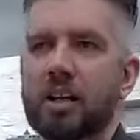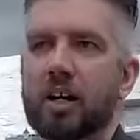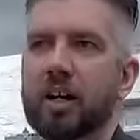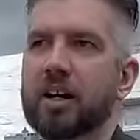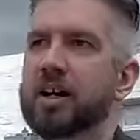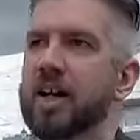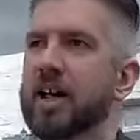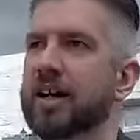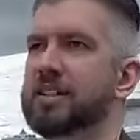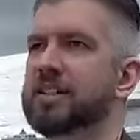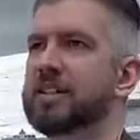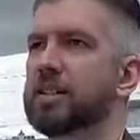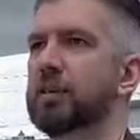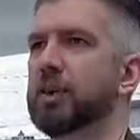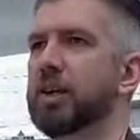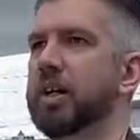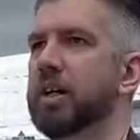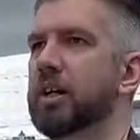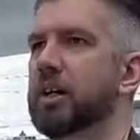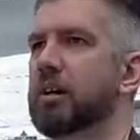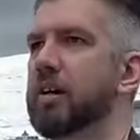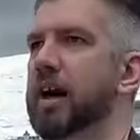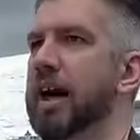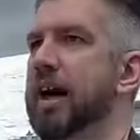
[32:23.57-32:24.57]
Okay, so we
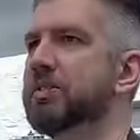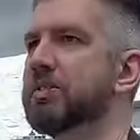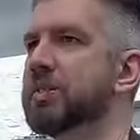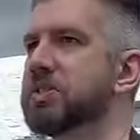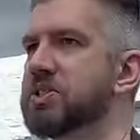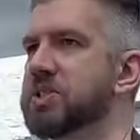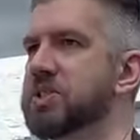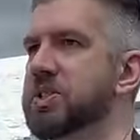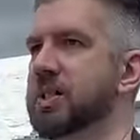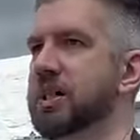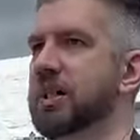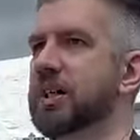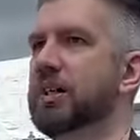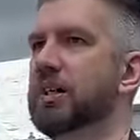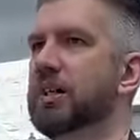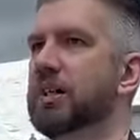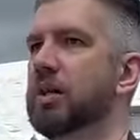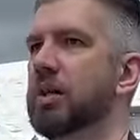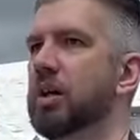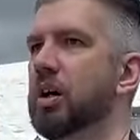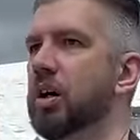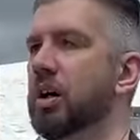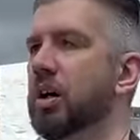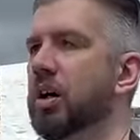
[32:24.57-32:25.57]
are at the scene
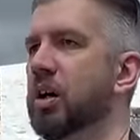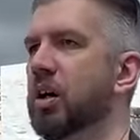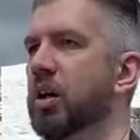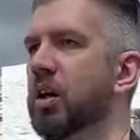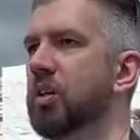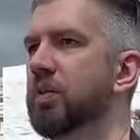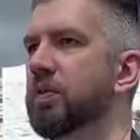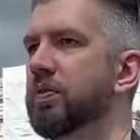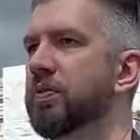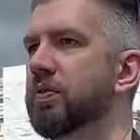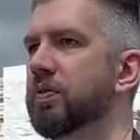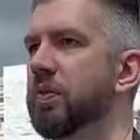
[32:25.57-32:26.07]
of